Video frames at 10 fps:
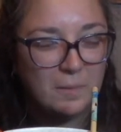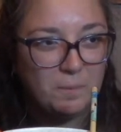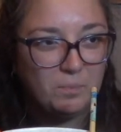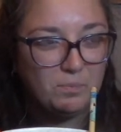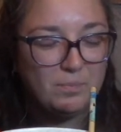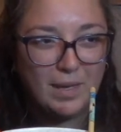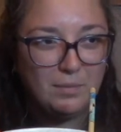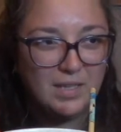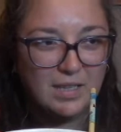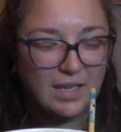
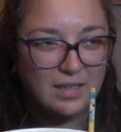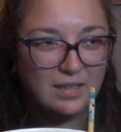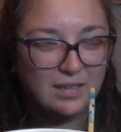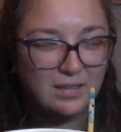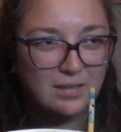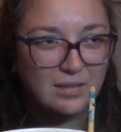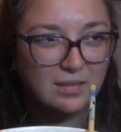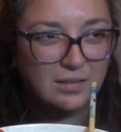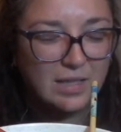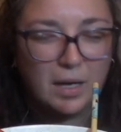maybe like a
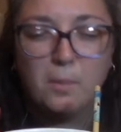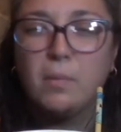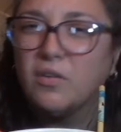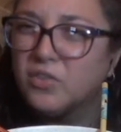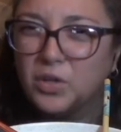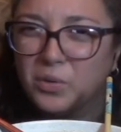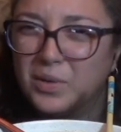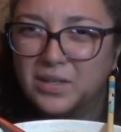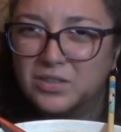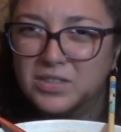buffalo
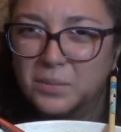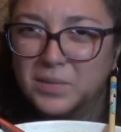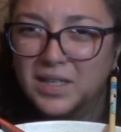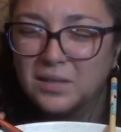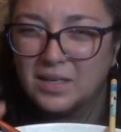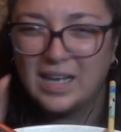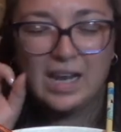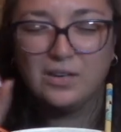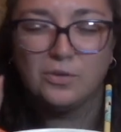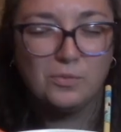wing or something, and I
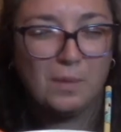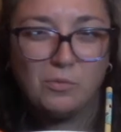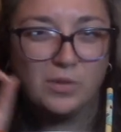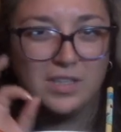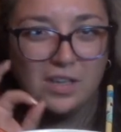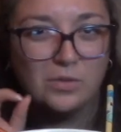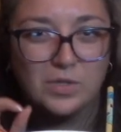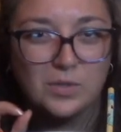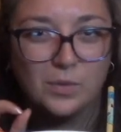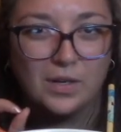don't remember what the other
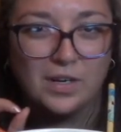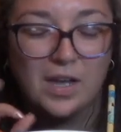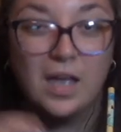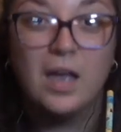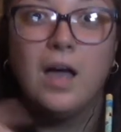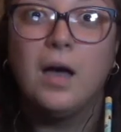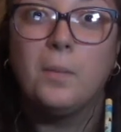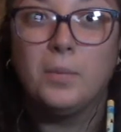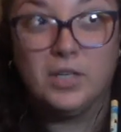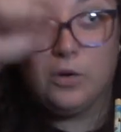ones were,
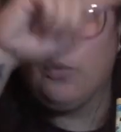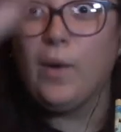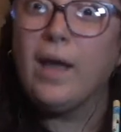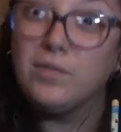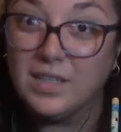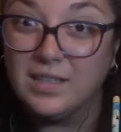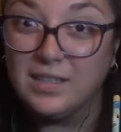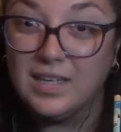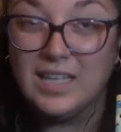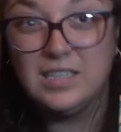but around it
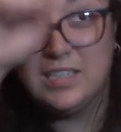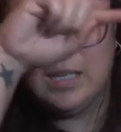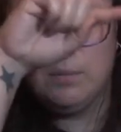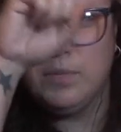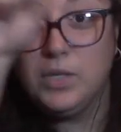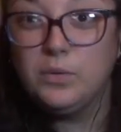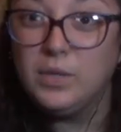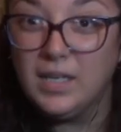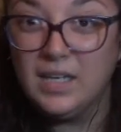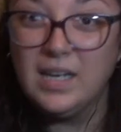said
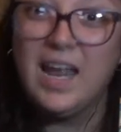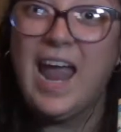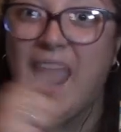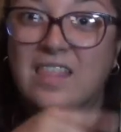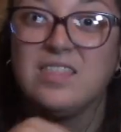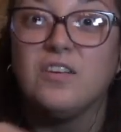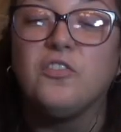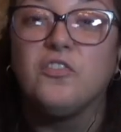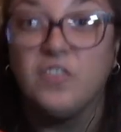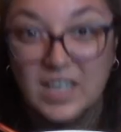Beauty and the
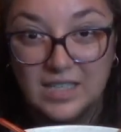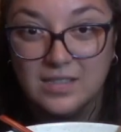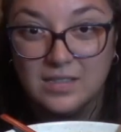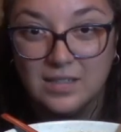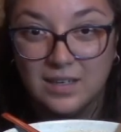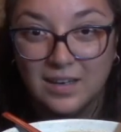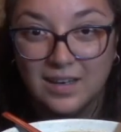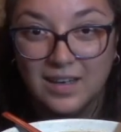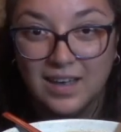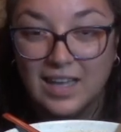Feast.
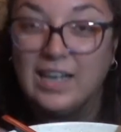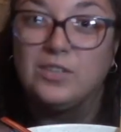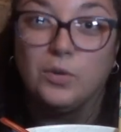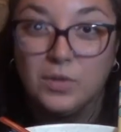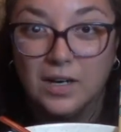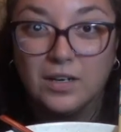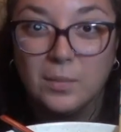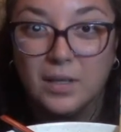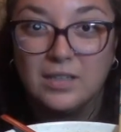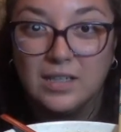And I told Derek
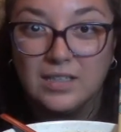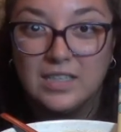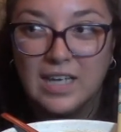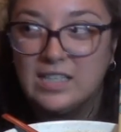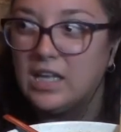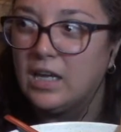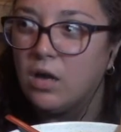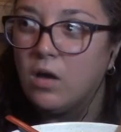about it the next day. He's like,